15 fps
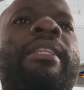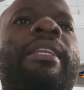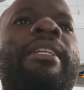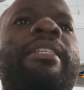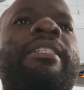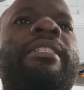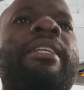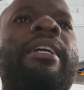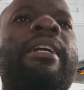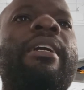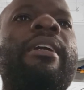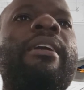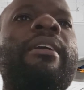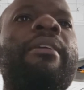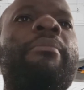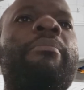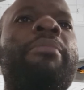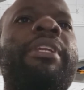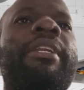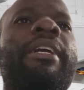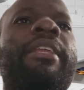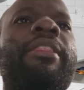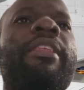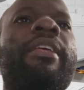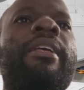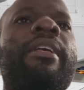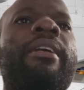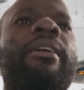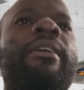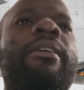that is beneath
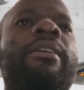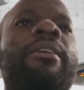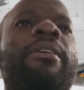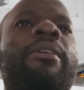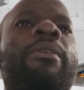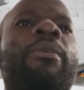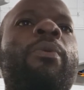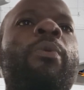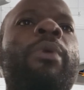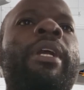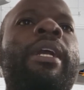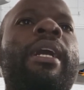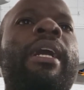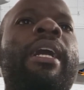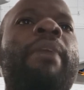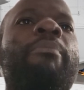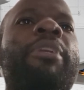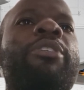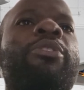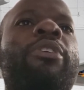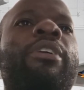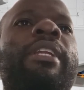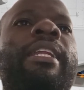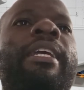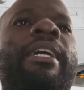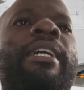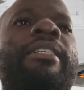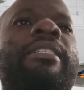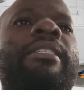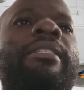weaker upper soil
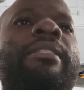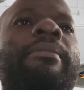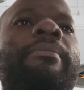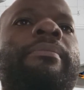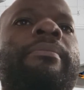layers.